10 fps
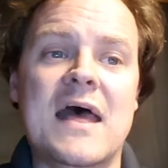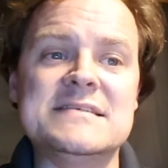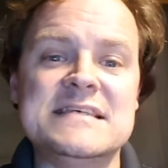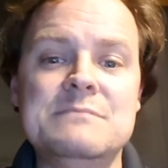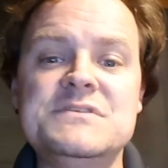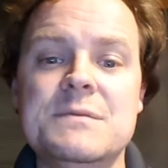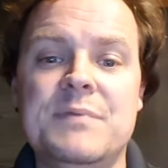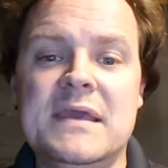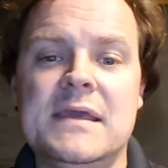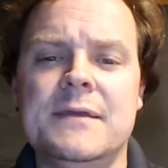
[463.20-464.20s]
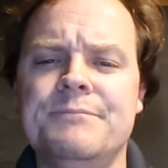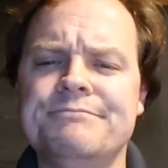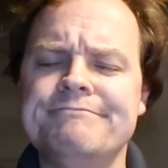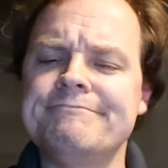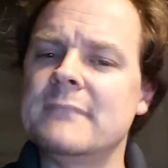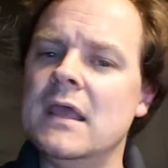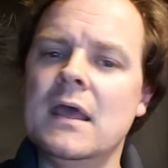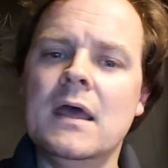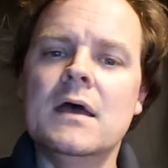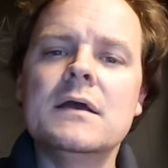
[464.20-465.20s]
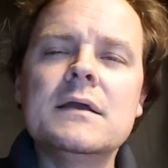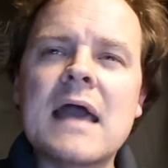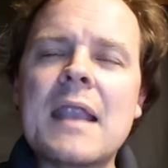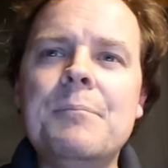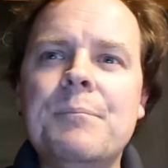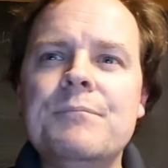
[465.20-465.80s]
seems to be kind